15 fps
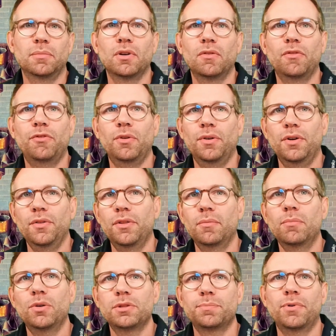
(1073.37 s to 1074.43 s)
for the
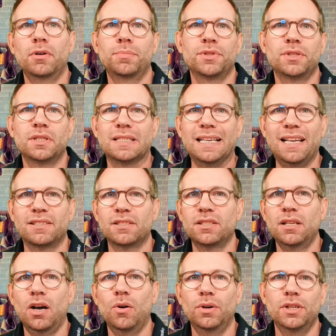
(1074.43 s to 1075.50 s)
most purposes, it's
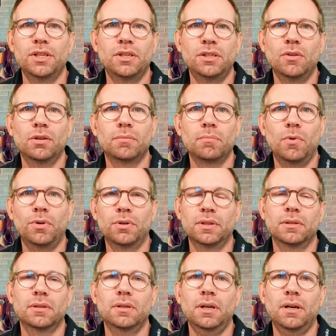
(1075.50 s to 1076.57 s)
now not
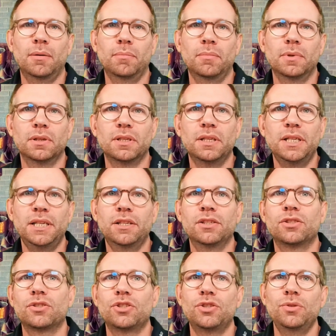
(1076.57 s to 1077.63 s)
more needed
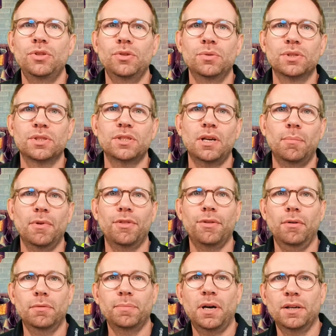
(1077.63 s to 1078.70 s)
to use some
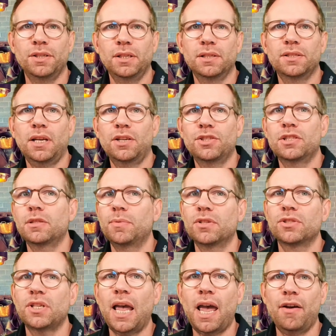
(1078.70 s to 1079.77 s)
third-party extensions
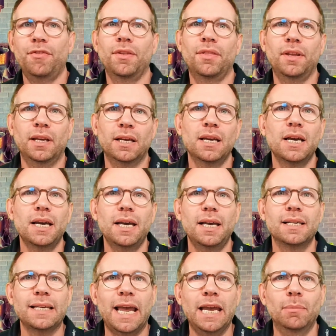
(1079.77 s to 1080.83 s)
because everything
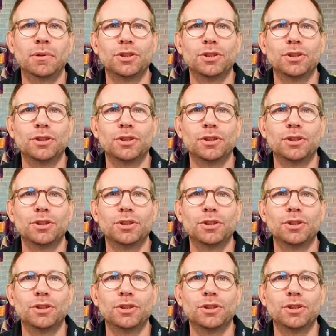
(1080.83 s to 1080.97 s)
is able